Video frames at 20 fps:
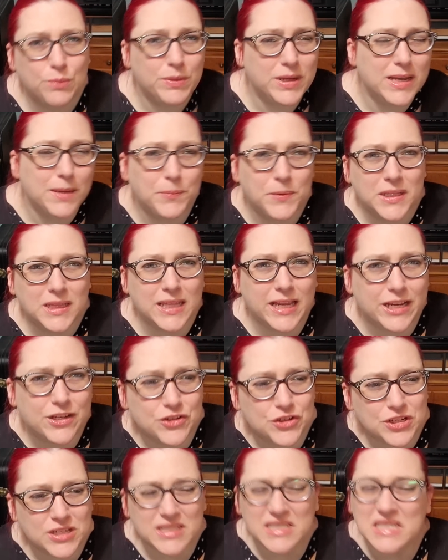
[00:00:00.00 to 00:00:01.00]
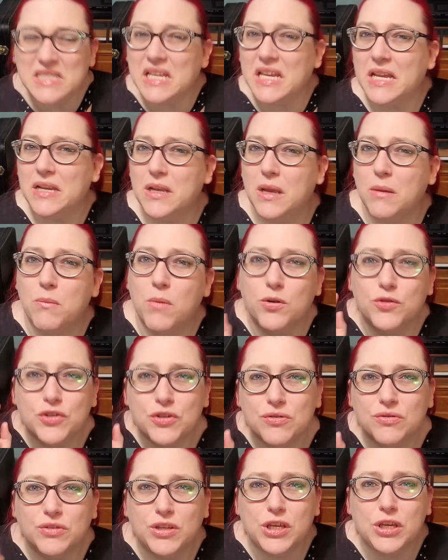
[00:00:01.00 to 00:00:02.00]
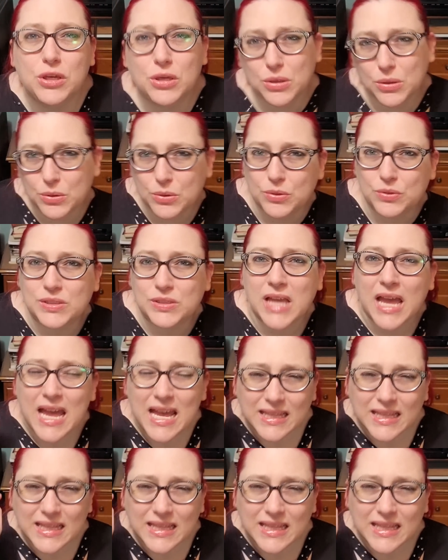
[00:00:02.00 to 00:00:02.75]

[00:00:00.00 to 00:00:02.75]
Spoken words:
manipulations and emotional cues,